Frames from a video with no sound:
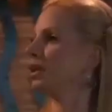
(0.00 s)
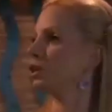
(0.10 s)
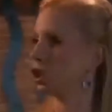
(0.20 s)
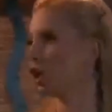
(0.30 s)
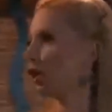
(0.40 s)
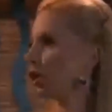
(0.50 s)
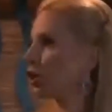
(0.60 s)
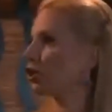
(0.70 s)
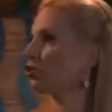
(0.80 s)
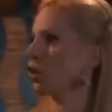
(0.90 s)
been talking
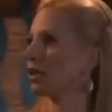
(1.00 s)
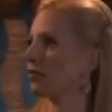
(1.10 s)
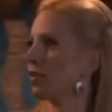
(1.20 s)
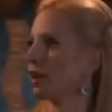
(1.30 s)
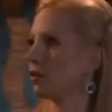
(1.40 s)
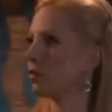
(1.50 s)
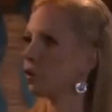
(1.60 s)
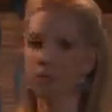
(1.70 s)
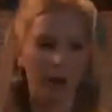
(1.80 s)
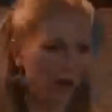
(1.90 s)
to her, trying to find out
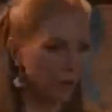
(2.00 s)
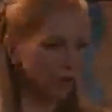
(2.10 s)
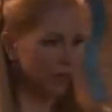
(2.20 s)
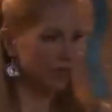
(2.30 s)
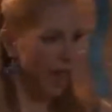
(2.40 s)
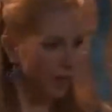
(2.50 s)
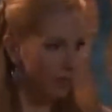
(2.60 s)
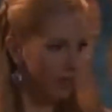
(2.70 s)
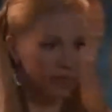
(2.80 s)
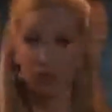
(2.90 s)
more about what has
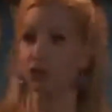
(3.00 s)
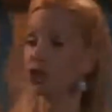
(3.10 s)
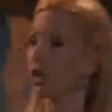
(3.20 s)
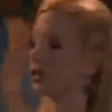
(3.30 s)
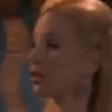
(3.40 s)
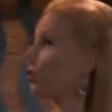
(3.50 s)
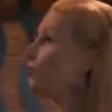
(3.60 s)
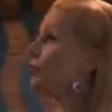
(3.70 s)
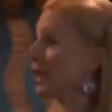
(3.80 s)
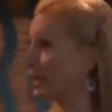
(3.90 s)
happened here, and she hasn't
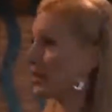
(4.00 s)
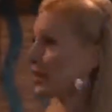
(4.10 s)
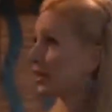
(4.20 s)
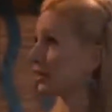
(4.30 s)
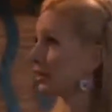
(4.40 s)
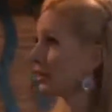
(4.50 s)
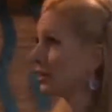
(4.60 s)
told me anything.